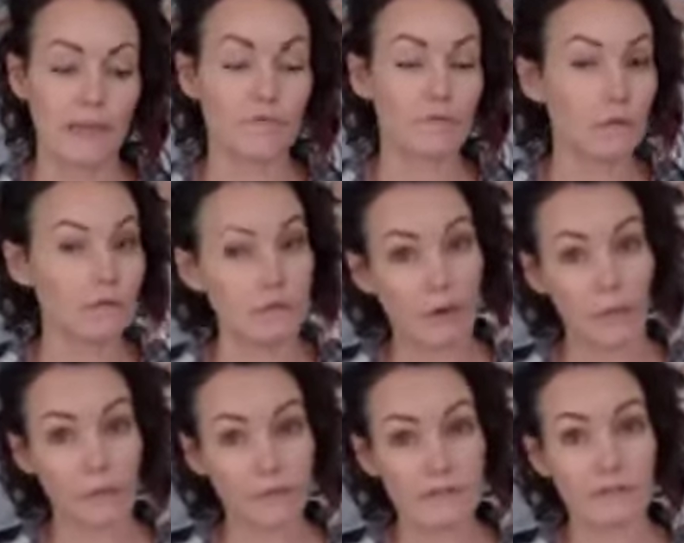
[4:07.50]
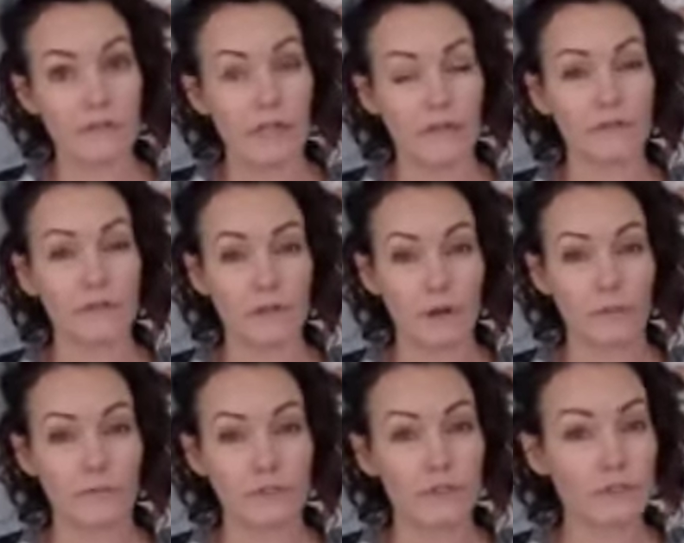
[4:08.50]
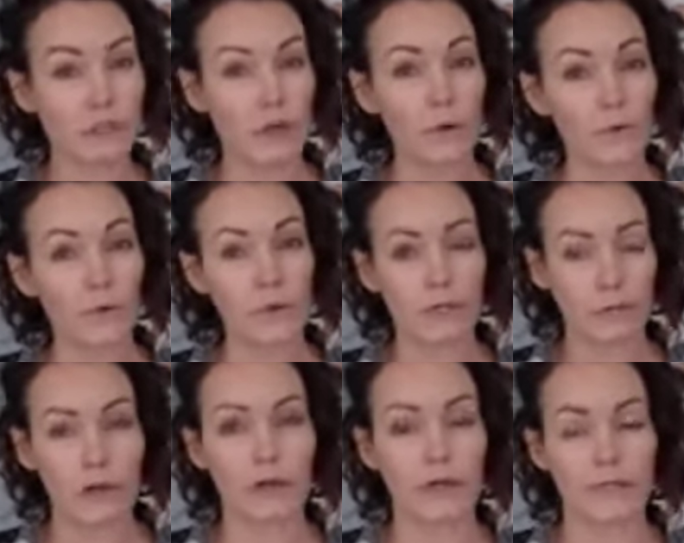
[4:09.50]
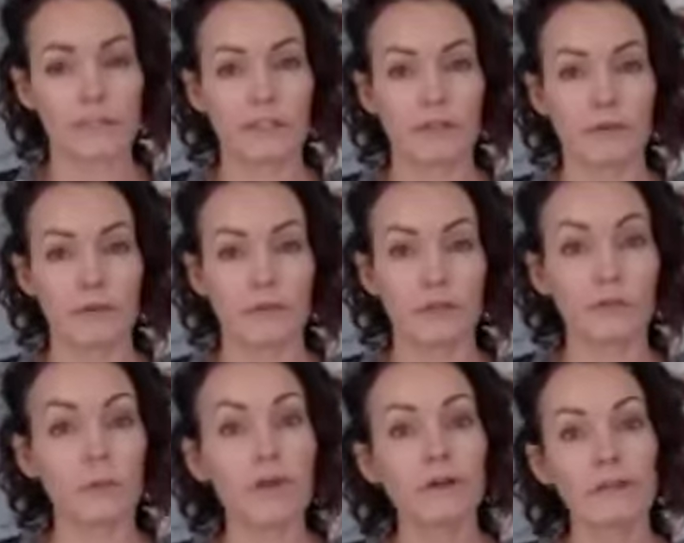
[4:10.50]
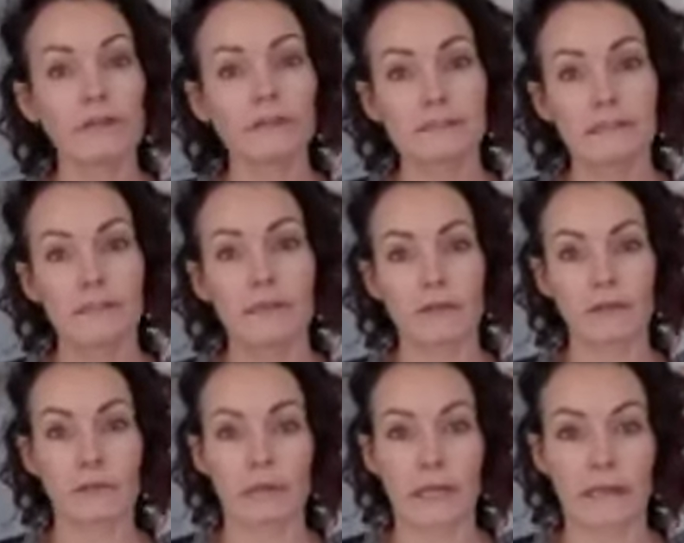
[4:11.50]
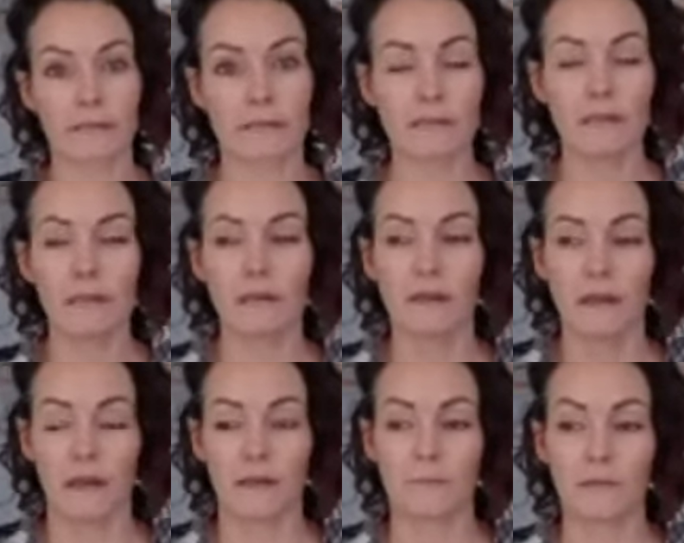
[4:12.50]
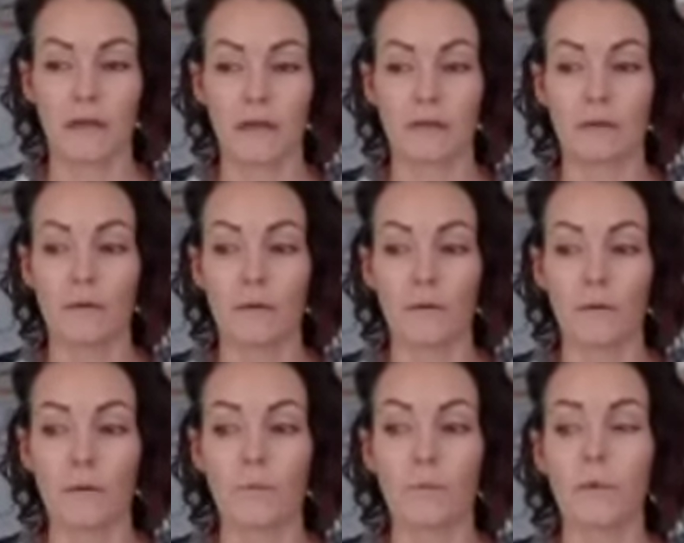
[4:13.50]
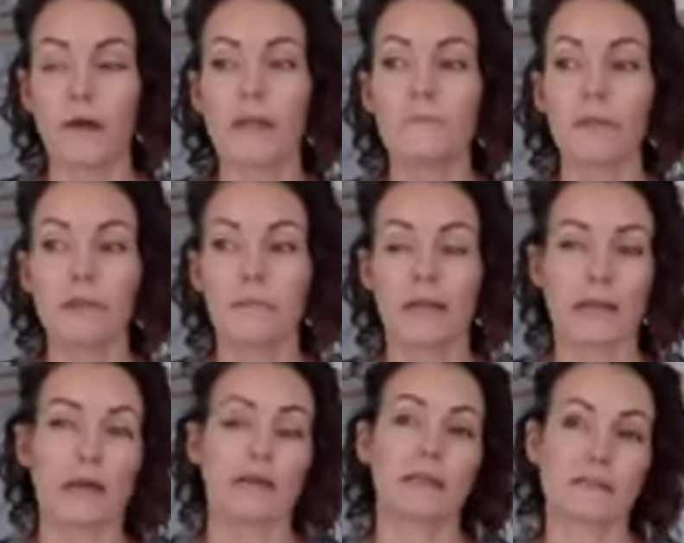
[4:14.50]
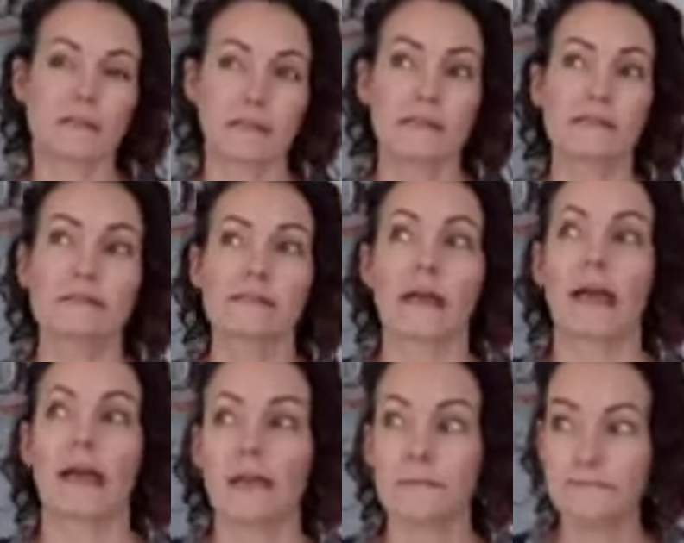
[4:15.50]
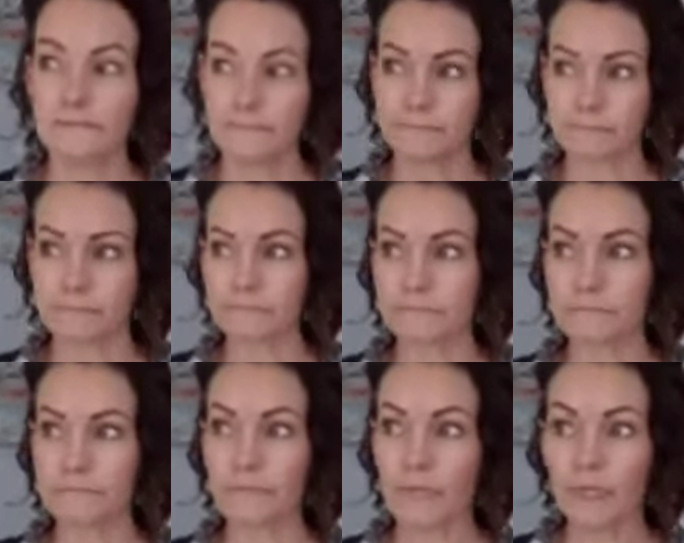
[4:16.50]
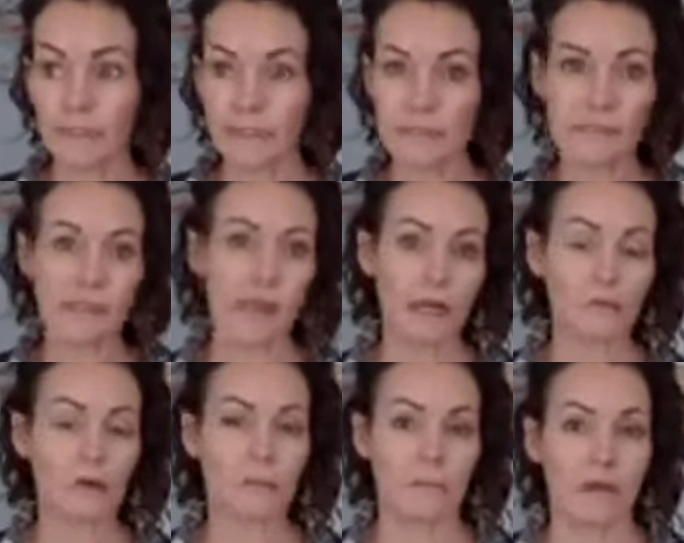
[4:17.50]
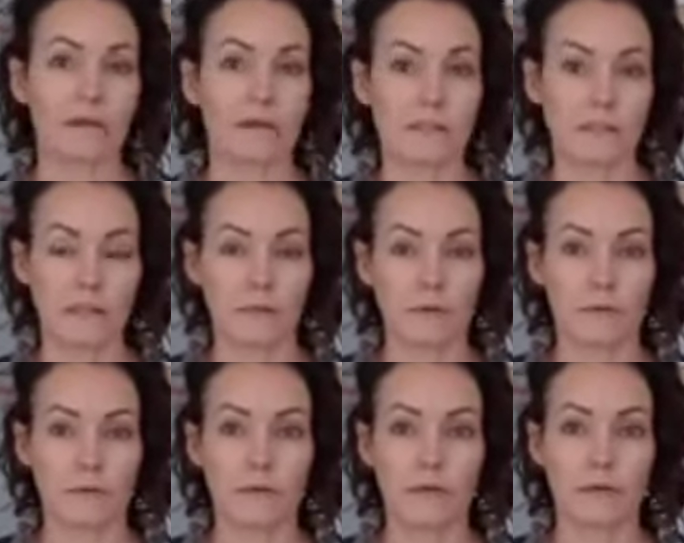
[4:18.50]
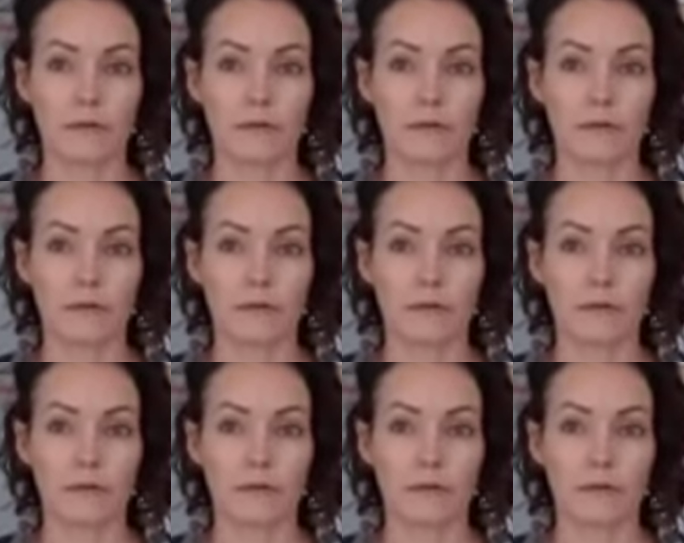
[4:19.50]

If you don't know who you're marketing to, your marketing is going to be a little bland. And what I mean by that is, let's say I want to market to